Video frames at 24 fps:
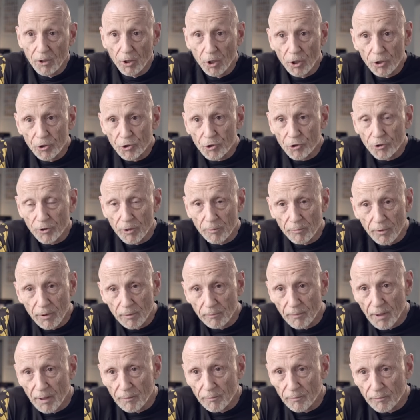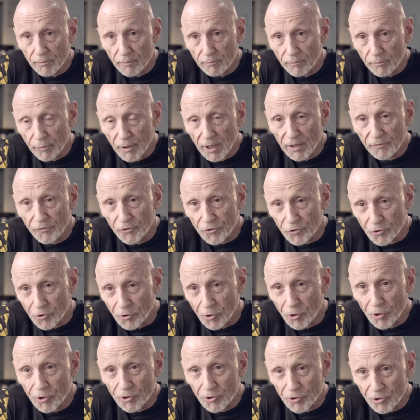lunch here, I bring my breakfast
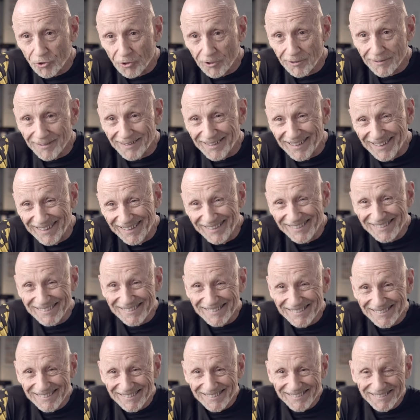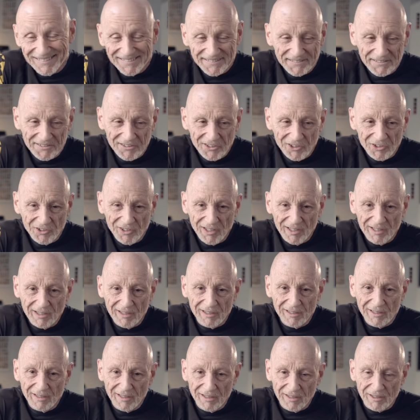and lunch here. And
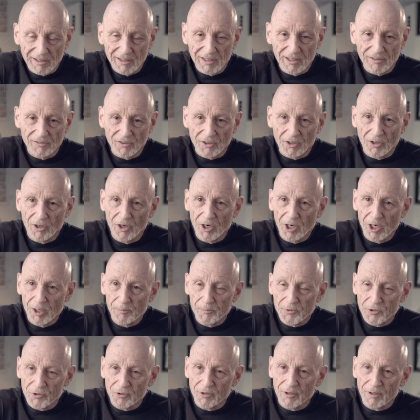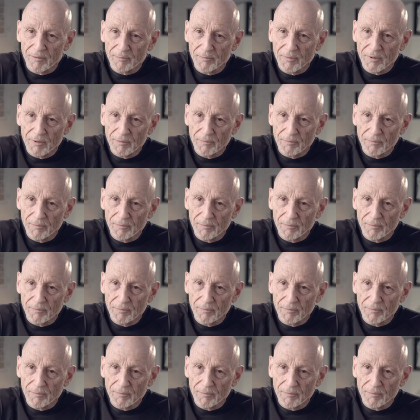I get the carbs and the